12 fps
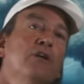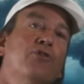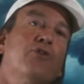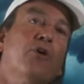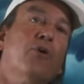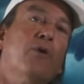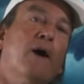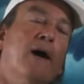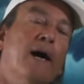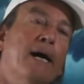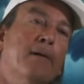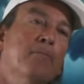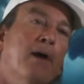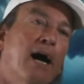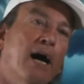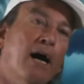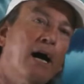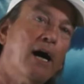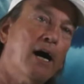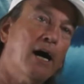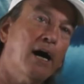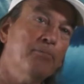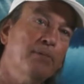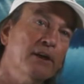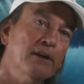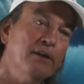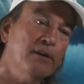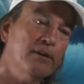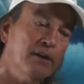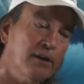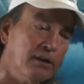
So I've been